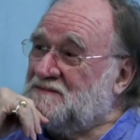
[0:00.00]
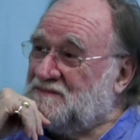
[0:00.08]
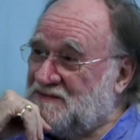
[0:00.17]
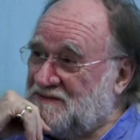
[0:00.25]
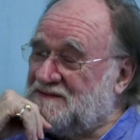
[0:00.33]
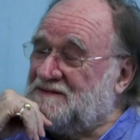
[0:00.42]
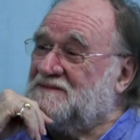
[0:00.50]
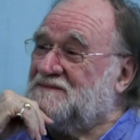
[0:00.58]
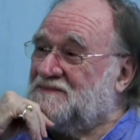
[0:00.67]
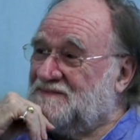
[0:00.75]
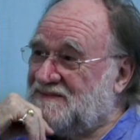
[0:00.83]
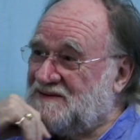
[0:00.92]
Yeah,
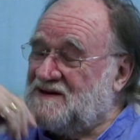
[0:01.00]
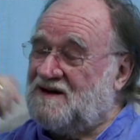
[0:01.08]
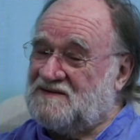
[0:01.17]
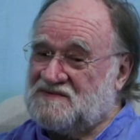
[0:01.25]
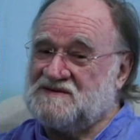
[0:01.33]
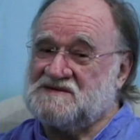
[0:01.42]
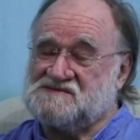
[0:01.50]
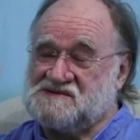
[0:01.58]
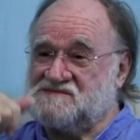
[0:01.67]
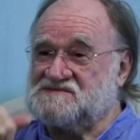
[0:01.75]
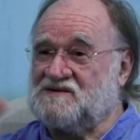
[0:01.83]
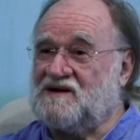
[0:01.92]
that I think
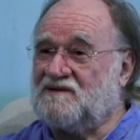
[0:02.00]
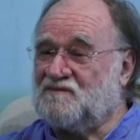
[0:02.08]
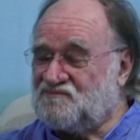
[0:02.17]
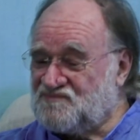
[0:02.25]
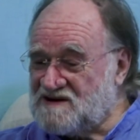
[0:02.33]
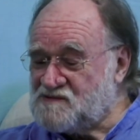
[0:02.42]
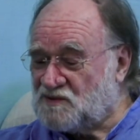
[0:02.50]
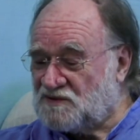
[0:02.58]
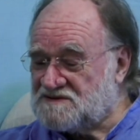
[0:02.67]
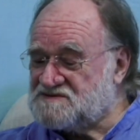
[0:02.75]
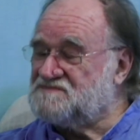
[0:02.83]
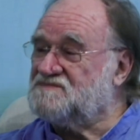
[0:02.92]
so. So I really
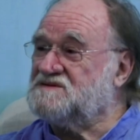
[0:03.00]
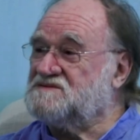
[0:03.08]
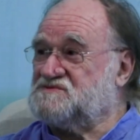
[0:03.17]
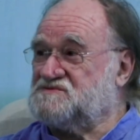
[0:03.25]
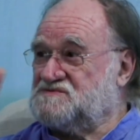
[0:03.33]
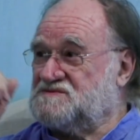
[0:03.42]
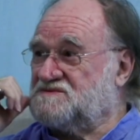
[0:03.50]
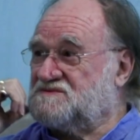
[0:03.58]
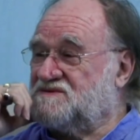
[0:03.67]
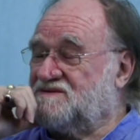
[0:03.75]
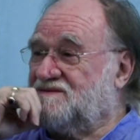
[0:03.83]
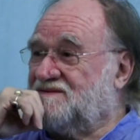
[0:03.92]
wanted to meet you, you
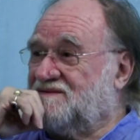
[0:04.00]
see?